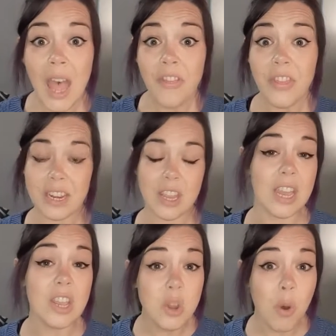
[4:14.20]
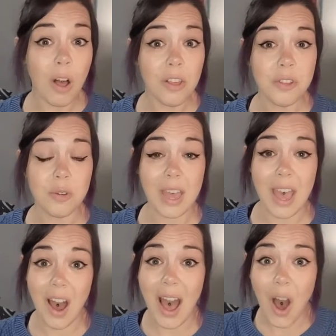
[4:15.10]
then you also
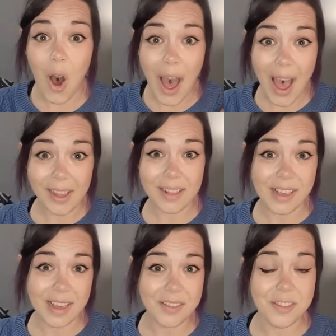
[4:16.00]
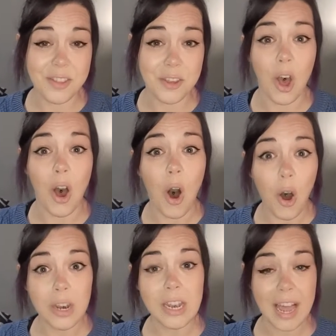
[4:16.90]
get access to the
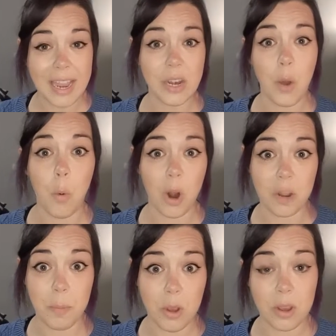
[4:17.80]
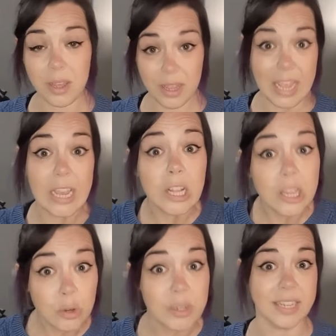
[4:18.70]
online workbook
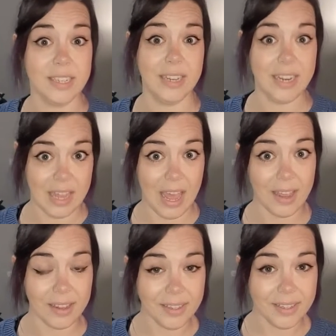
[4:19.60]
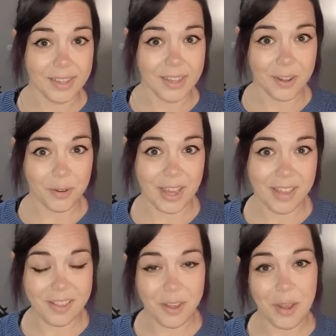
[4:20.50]
included in that. Okay,
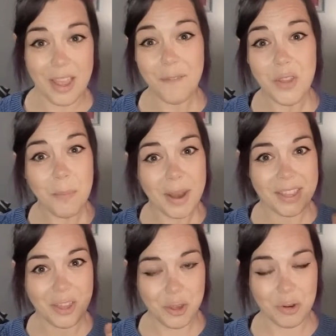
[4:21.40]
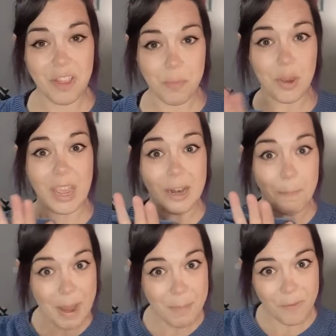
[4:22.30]
so if you buy the student's book in
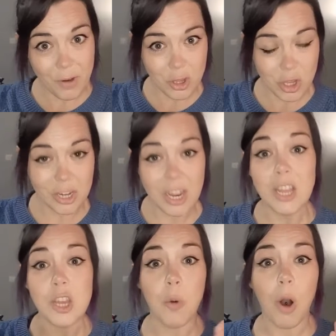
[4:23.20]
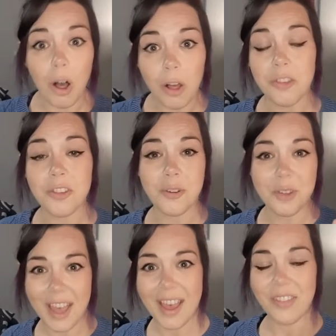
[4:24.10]
paper version, you also
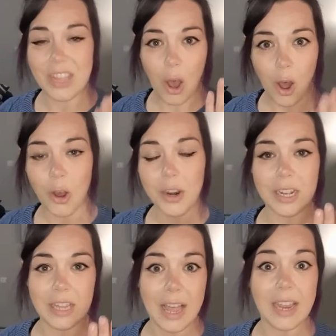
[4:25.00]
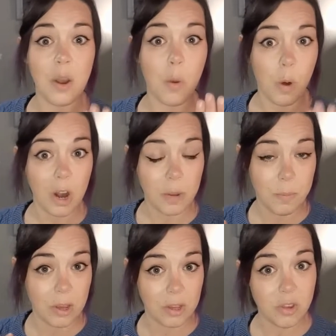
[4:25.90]
get the online
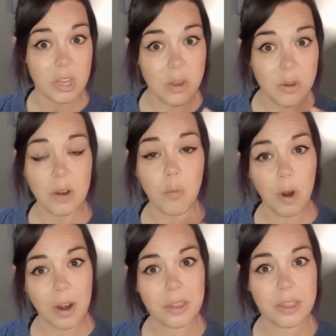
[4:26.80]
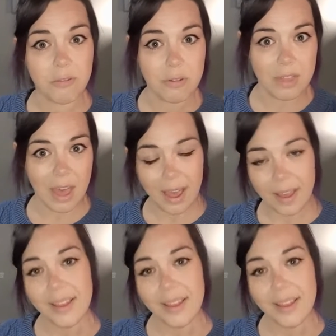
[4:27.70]
workbook. So you can work through that